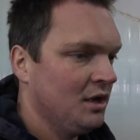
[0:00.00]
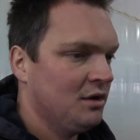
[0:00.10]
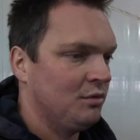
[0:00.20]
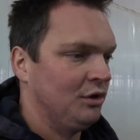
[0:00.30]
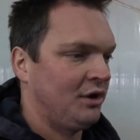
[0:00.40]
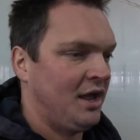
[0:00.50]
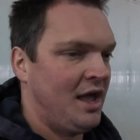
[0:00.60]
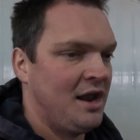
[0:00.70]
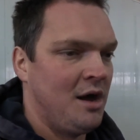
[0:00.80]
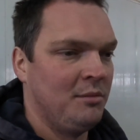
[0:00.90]
We're looking
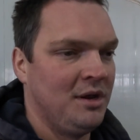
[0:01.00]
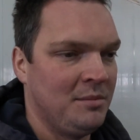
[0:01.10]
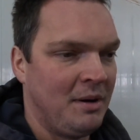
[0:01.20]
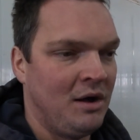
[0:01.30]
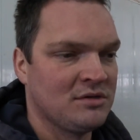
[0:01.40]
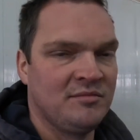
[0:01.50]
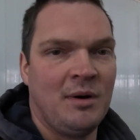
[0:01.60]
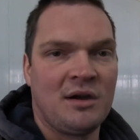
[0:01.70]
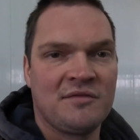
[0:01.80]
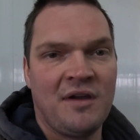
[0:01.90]
at how many pounds of
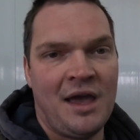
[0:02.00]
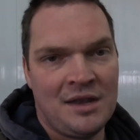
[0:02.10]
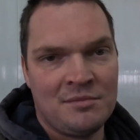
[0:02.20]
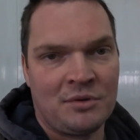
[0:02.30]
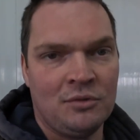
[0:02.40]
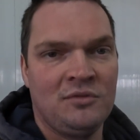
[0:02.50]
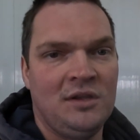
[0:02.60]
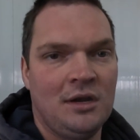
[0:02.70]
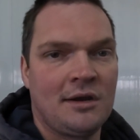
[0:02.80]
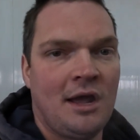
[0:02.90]
butterfat and
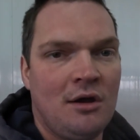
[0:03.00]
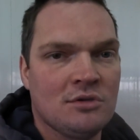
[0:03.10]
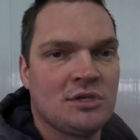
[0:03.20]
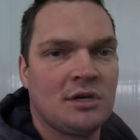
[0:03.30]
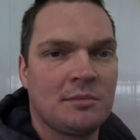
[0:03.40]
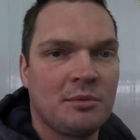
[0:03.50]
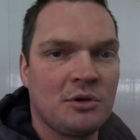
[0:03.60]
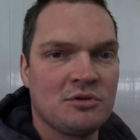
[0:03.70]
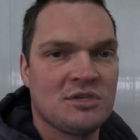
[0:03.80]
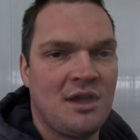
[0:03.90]
protein our cows are
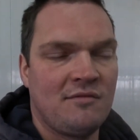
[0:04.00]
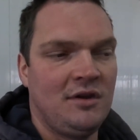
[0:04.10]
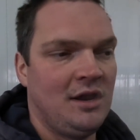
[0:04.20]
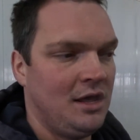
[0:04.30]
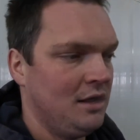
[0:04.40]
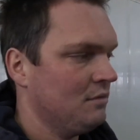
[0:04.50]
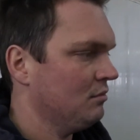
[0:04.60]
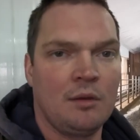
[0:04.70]
producing every day.